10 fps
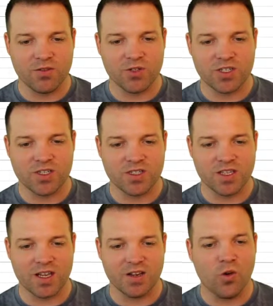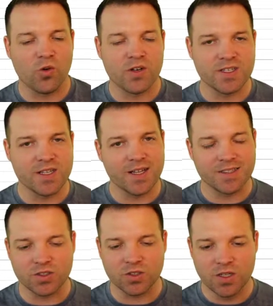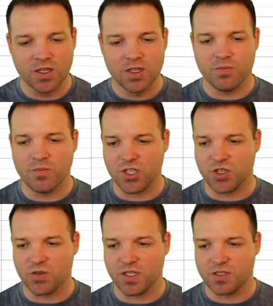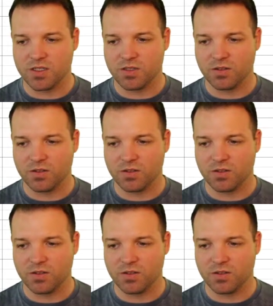Which is that horizontal measurement.